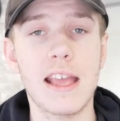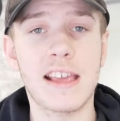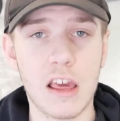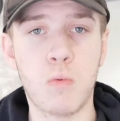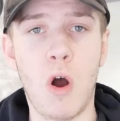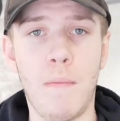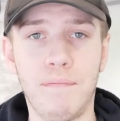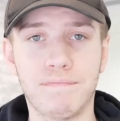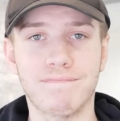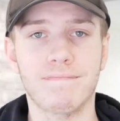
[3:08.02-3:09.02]
guess
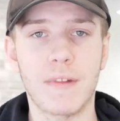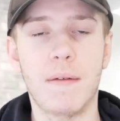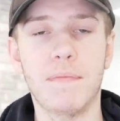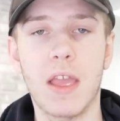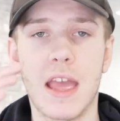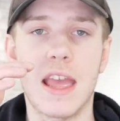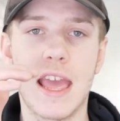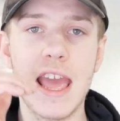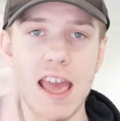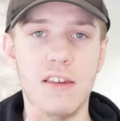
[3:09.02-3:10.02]
what?
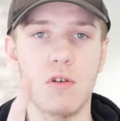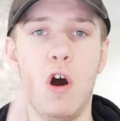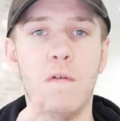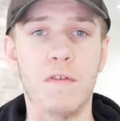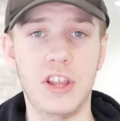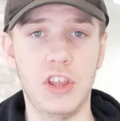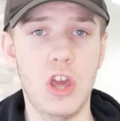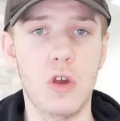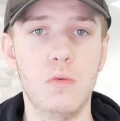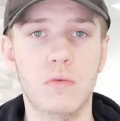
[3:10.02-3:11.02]
Is offering
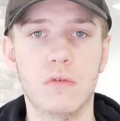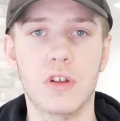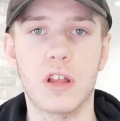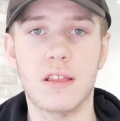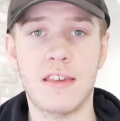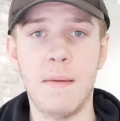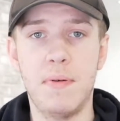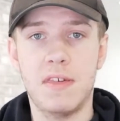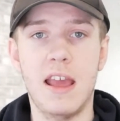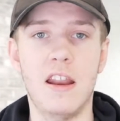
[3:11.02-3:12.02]
you
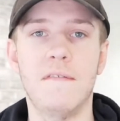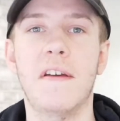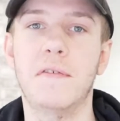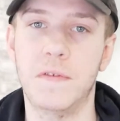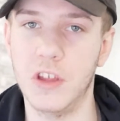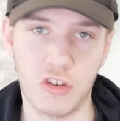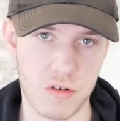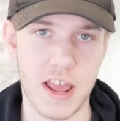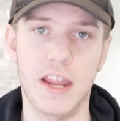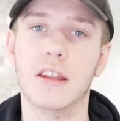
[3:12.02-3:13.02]
10% of everything you
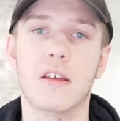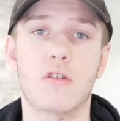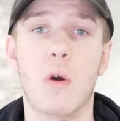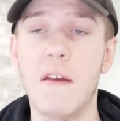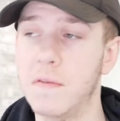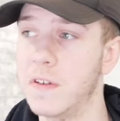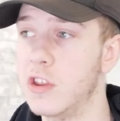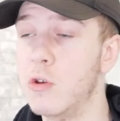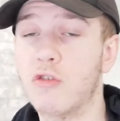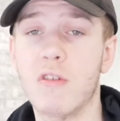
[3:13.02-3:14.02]
trade. So
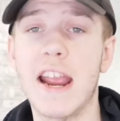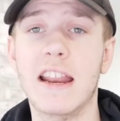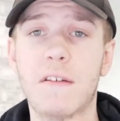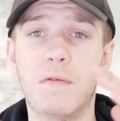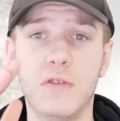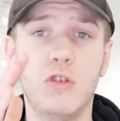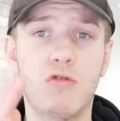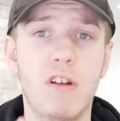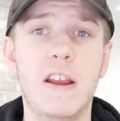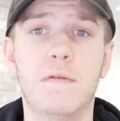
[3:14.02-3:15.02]
everything you
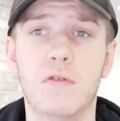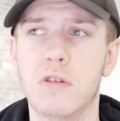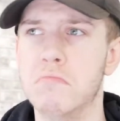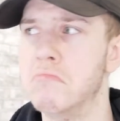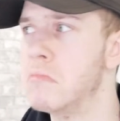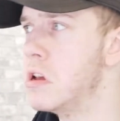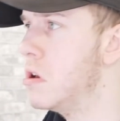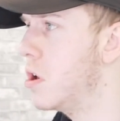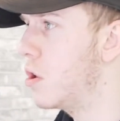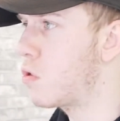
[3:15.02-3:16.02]
trade from
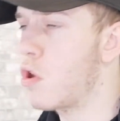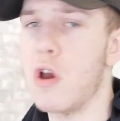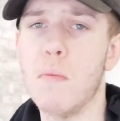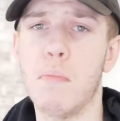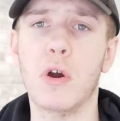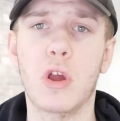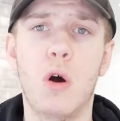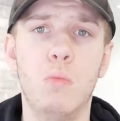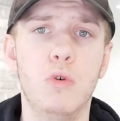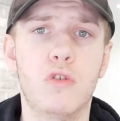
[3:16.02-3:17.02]
a certain point
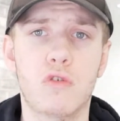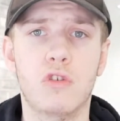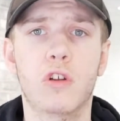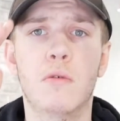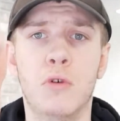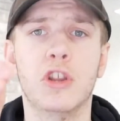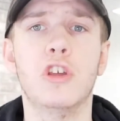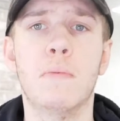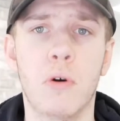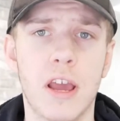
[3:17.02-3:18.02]
onwards, the money
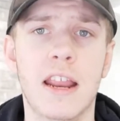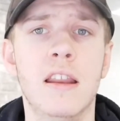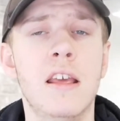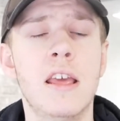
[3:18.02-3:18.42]
that you put in.